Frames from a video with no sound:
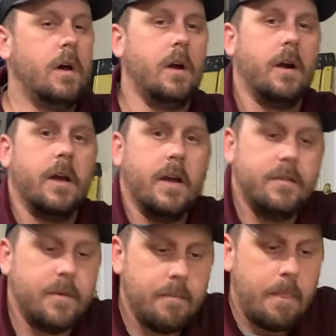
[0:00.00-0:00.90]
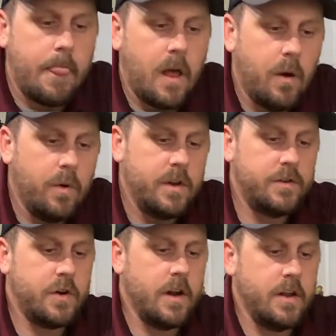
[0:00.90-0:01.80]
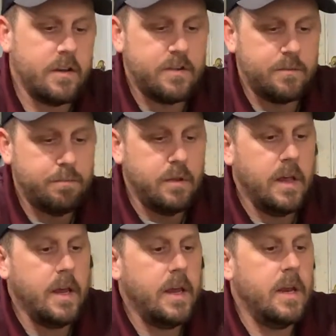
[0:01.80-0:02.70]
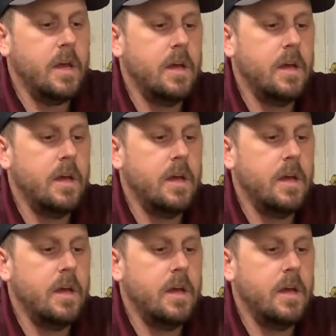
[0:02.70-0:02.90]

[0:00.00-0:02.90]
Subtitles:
Alright guys, I want to try to explain